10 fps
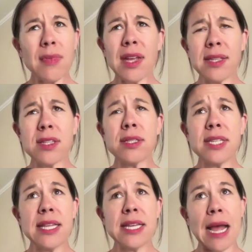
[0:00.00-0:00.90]
because I'll
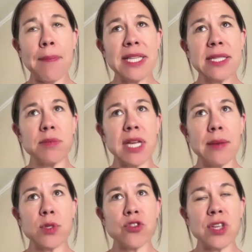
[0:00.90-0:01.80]
see this happen
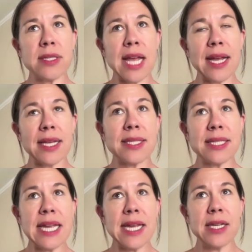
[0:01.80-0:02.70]
sometimes, which is like a
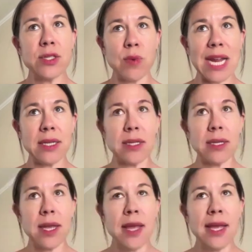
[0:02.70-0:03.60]
scene is written,